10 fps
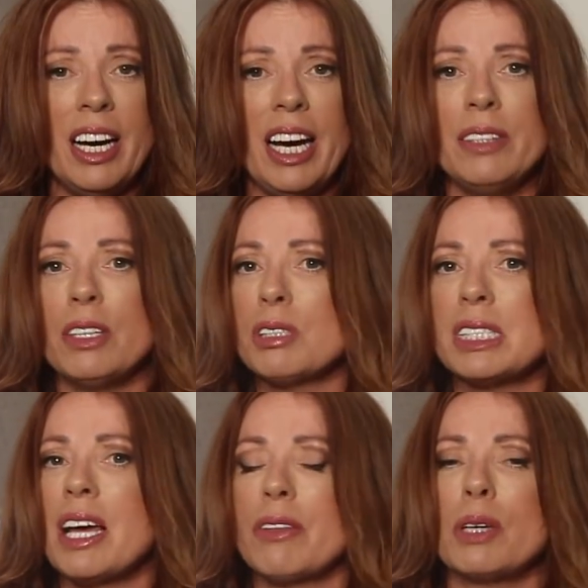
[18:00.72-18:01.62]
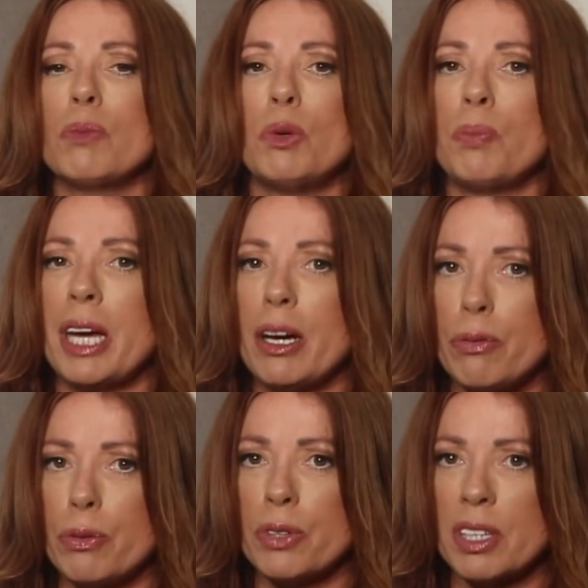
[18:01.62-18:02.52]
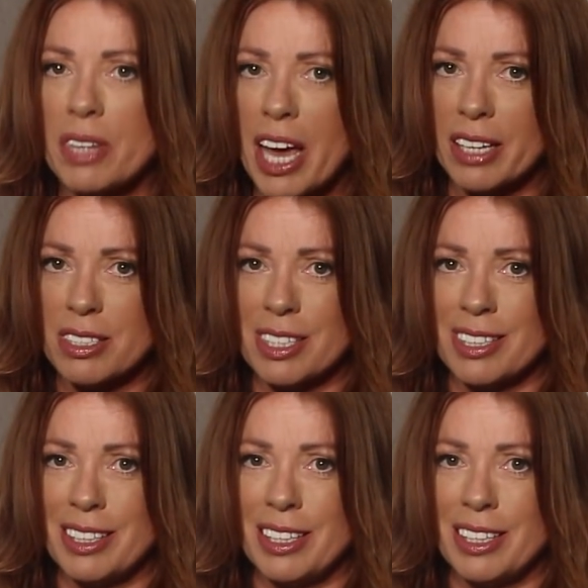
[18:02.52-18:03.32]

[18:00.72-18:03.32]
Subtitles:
and there is nothing more powerful than that.